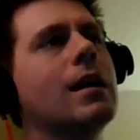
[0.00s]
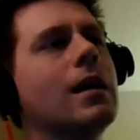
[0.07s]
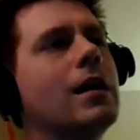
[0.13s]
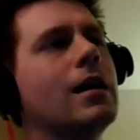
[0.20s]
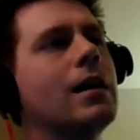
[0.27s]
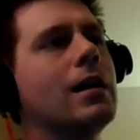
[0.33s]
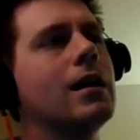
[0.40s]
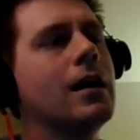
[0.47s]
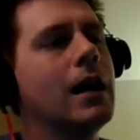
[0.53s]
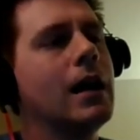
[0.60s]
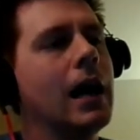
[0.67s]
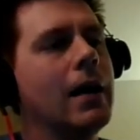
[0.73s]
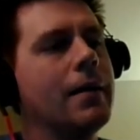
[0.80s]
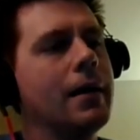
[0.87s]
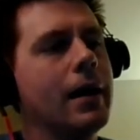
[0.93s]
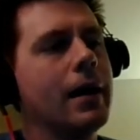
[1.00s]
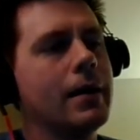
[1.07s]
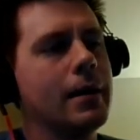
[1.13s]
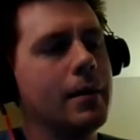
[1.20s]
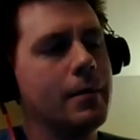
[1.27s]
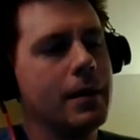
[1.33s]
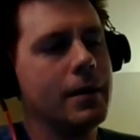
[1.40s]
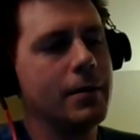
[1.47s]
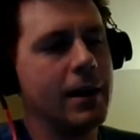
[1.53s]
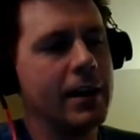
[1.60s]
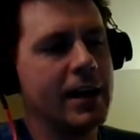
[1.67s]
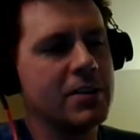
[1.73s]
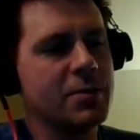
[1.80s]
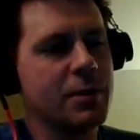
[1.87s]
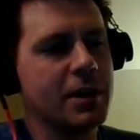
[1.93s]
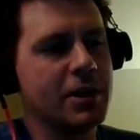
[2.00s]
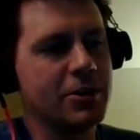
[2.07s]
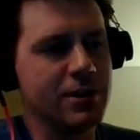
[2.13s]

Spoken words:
I guess we could